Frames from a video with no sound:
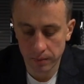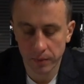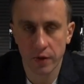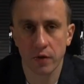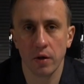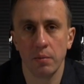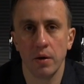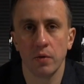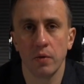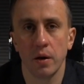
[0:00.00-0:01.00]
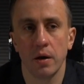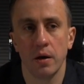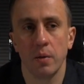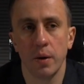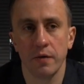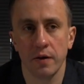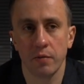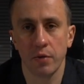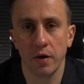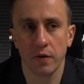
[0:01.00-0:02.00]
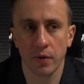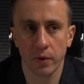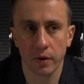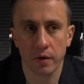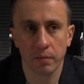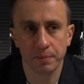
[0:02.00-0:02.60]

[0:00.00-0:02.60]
So about Waves enterprise tokens.